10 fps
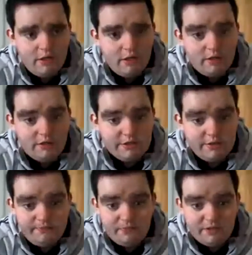because
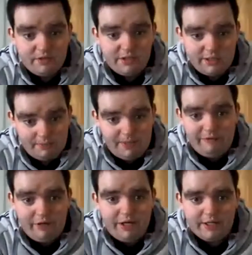the plan
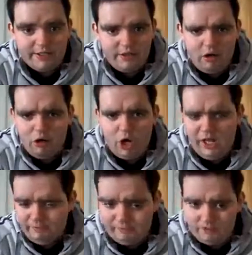was
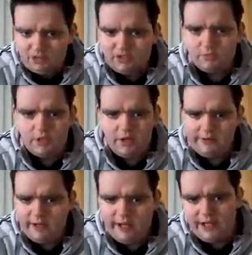something
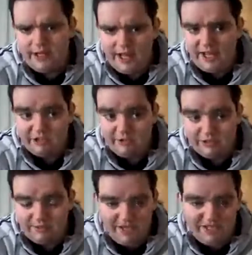I actually want to
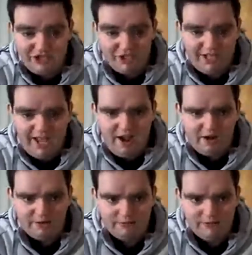mention now
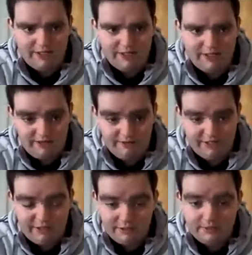when I think of
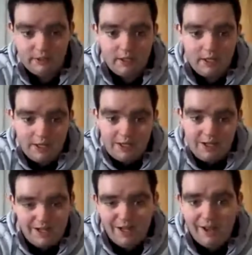it.
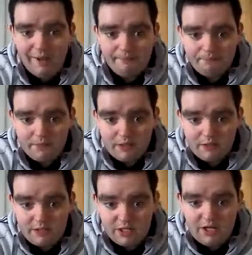Um,
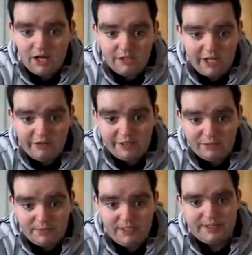the lockdown has
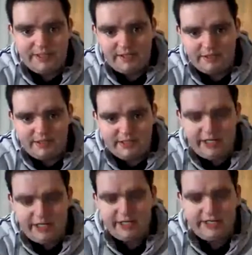been extended in
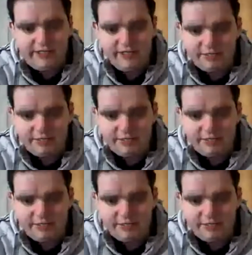Ireland